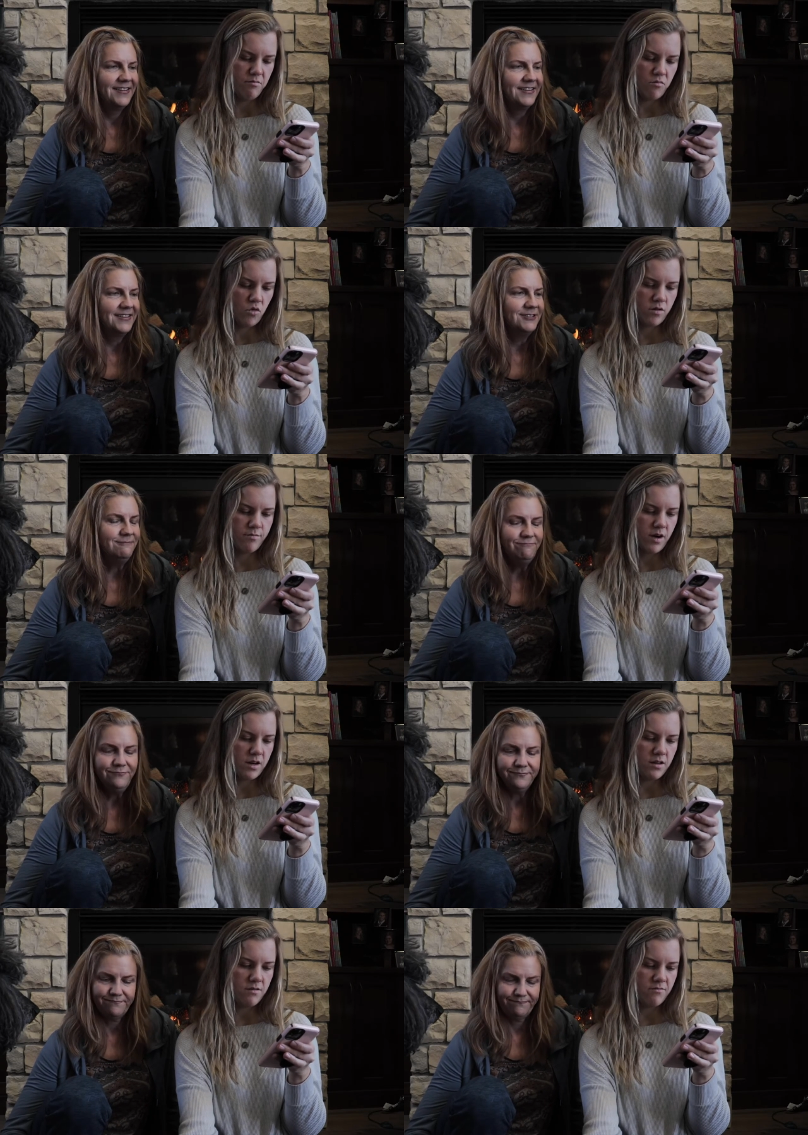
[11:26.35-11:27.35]
Speaker 1: more
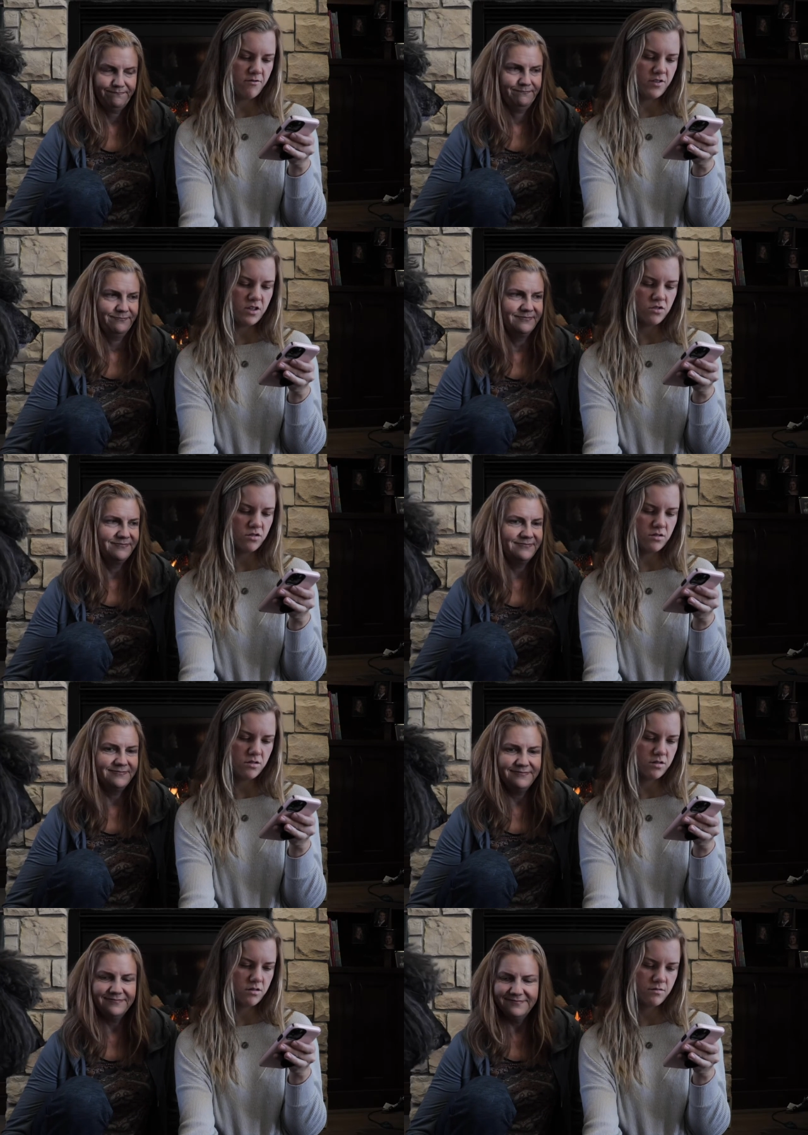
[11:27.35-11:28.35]
body
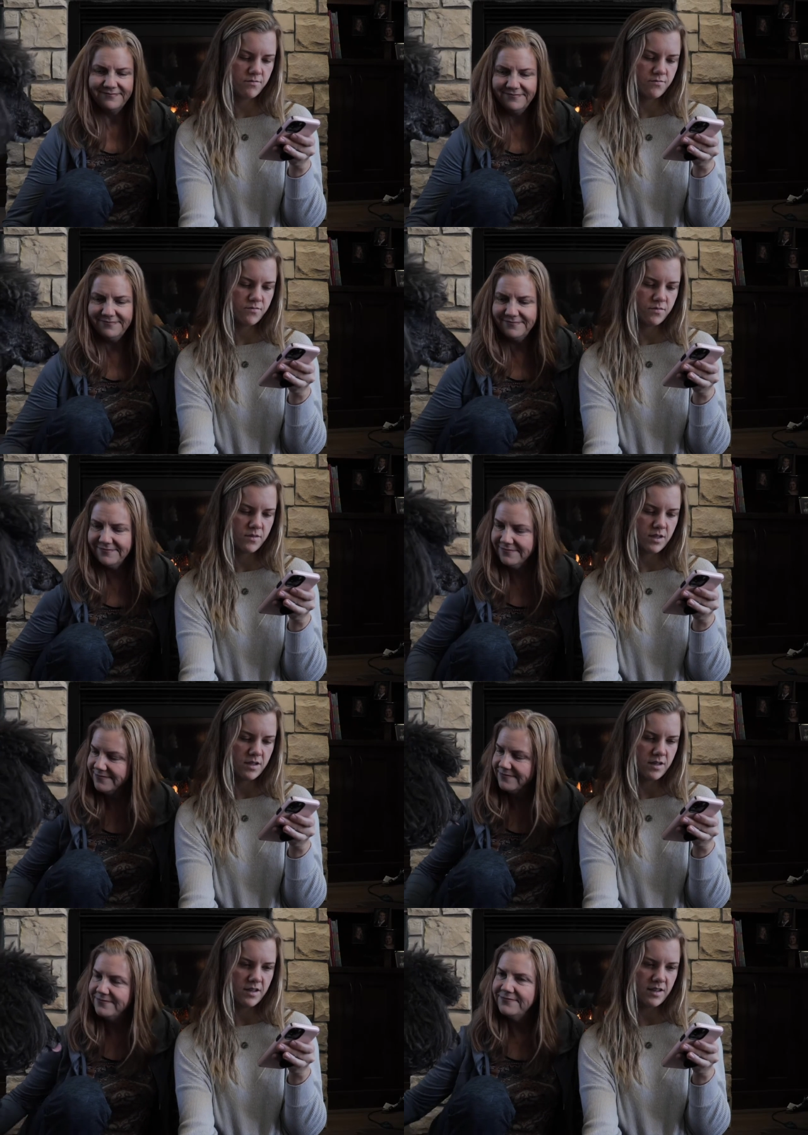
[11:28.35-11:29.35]
features.
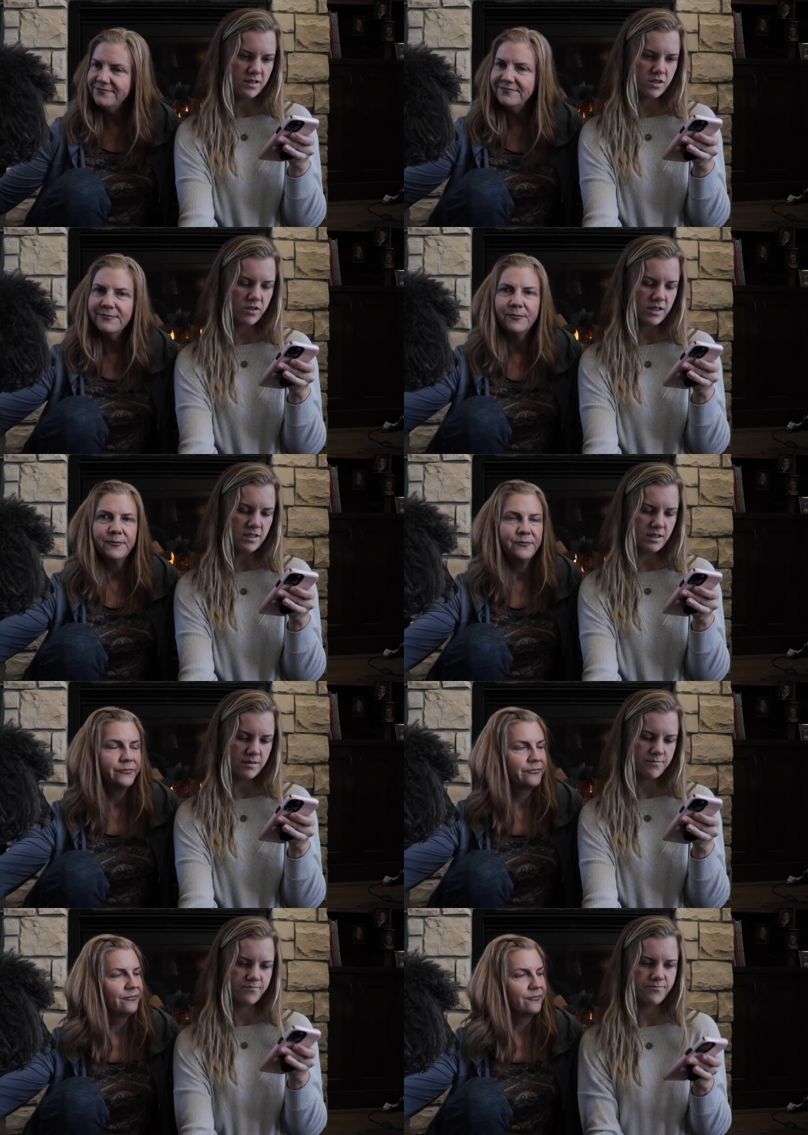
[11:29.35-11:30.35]
That's
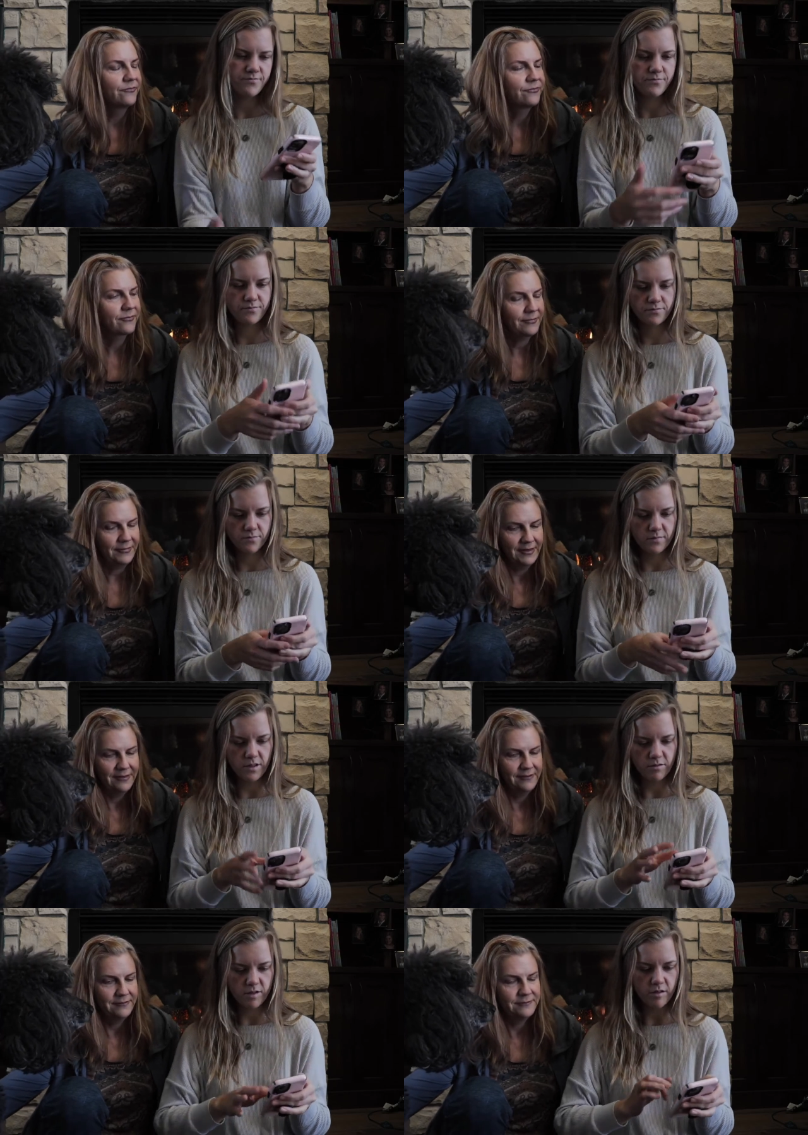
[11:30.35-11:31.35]
crazy.
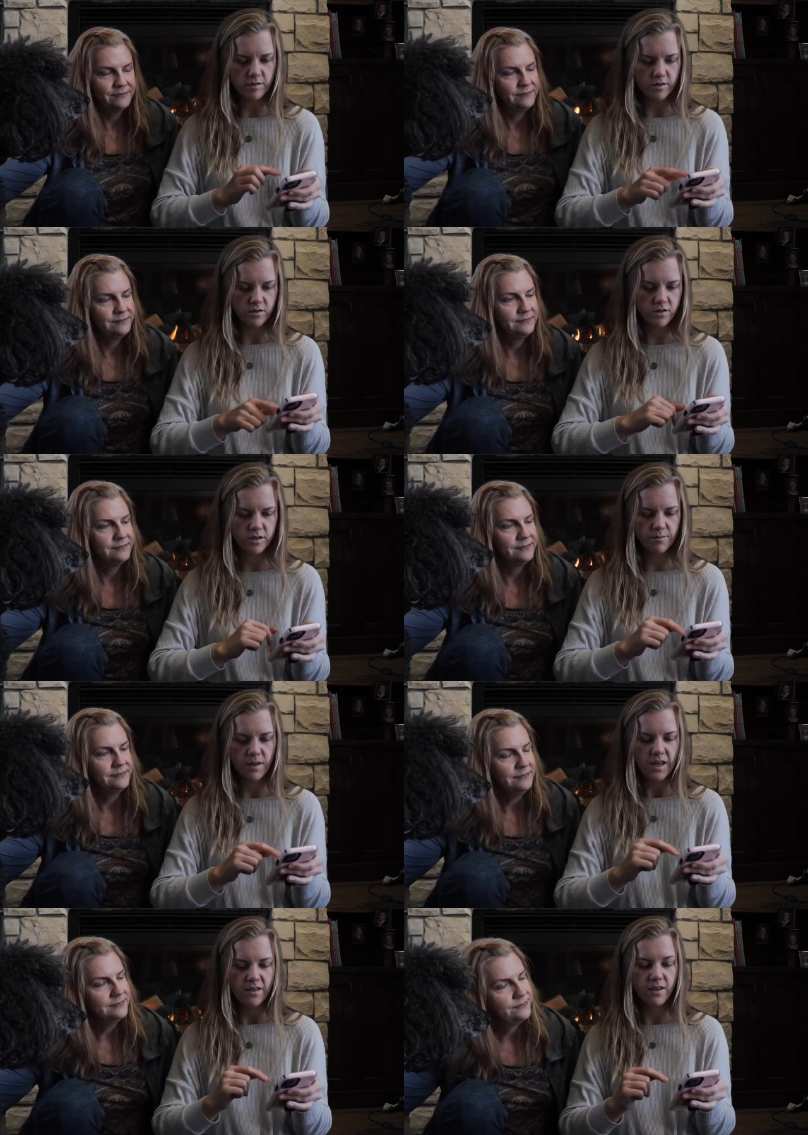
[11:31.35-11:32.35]
Yeah, well, that was interesting.
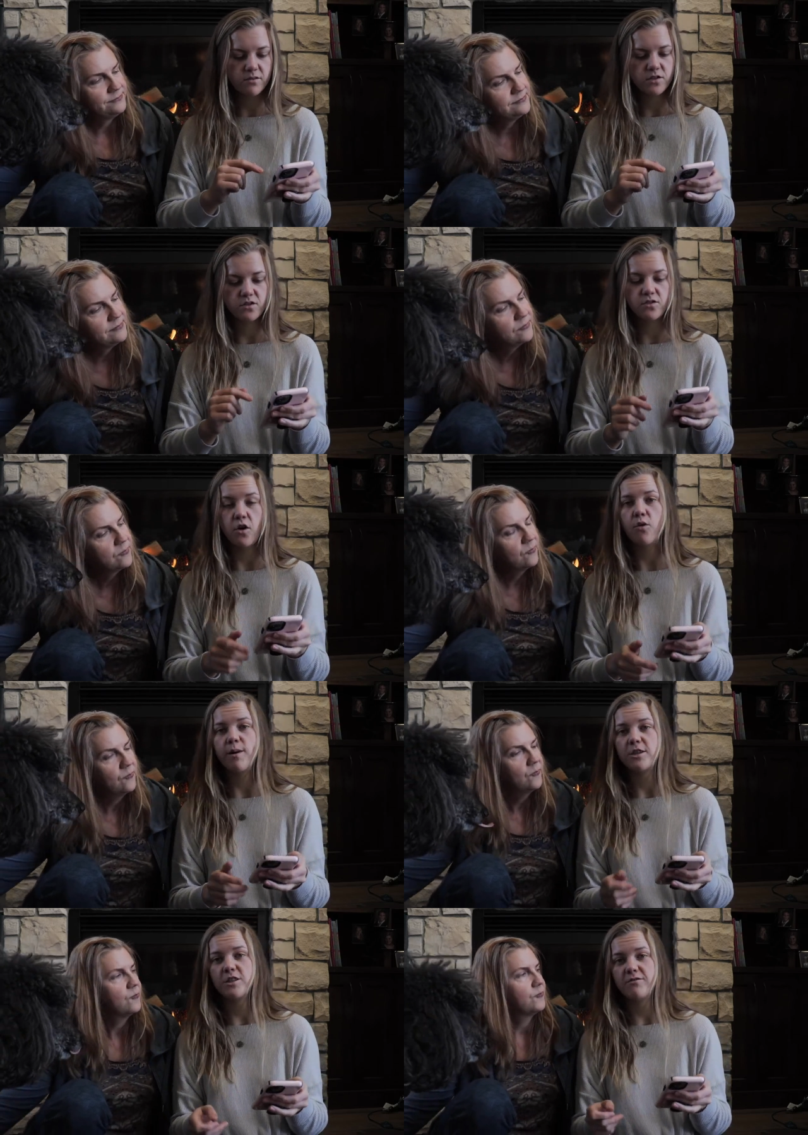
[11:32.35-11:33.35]
They have so
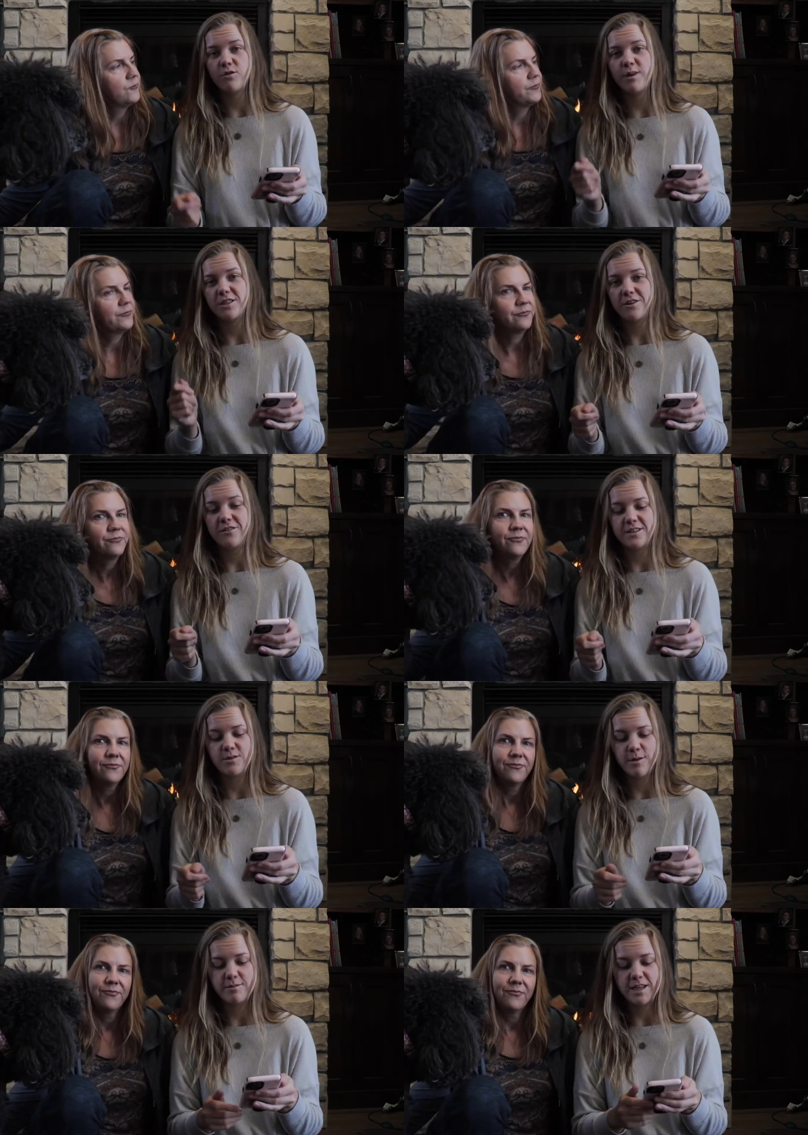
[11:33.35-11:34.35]
much information on
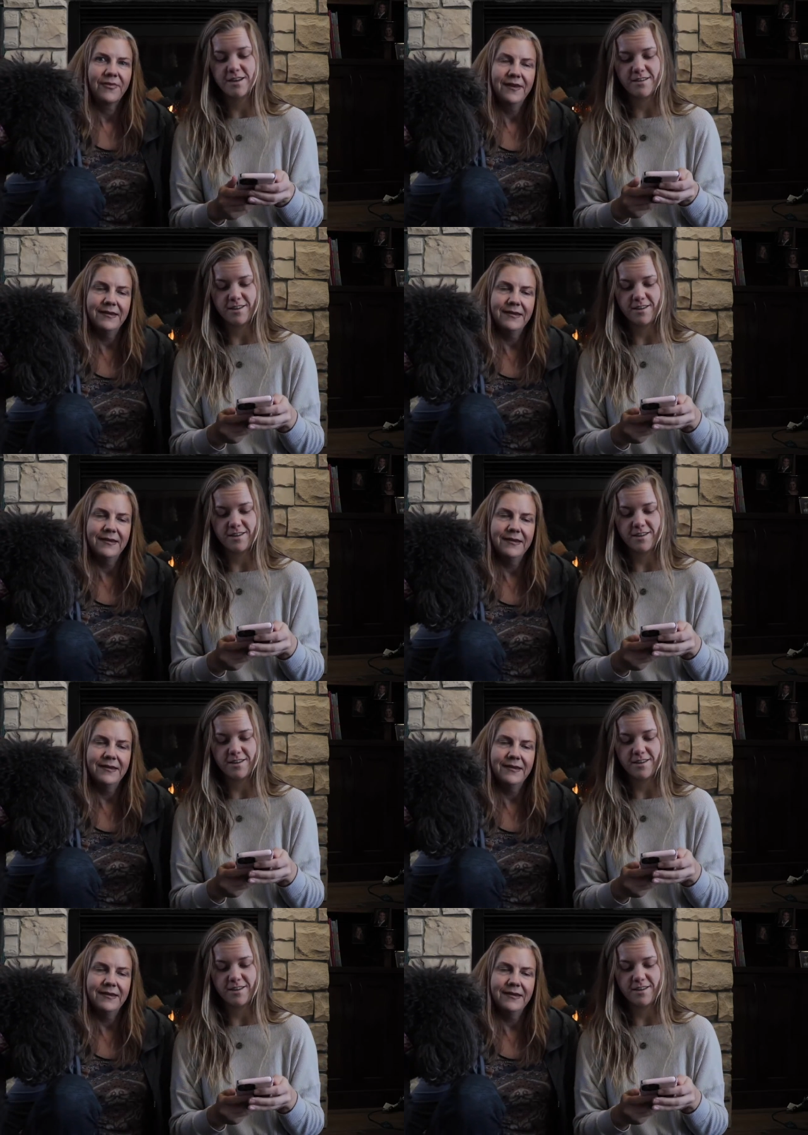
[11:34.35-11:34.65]
this website.